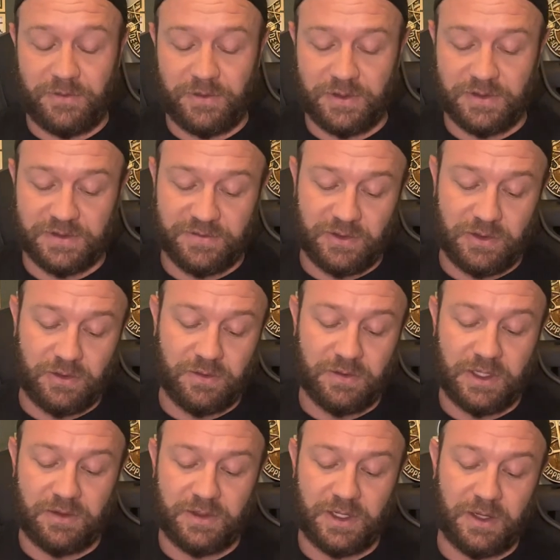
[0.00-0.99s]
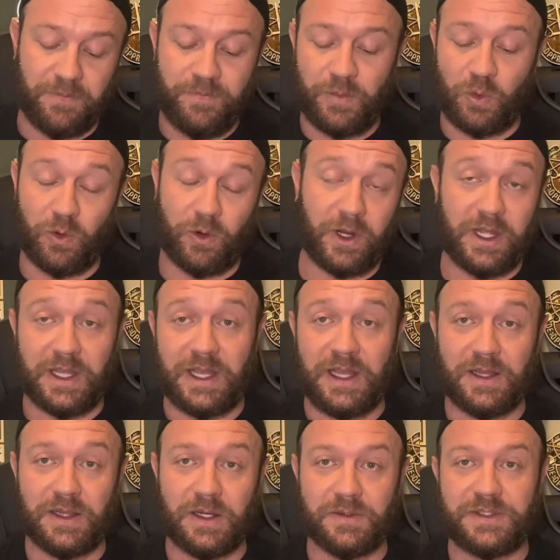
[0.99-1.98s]
For those of you who don't know, or a
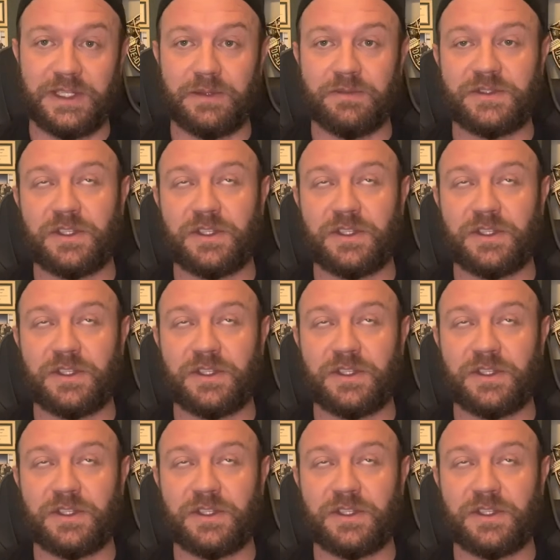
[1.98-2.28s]
Halo team.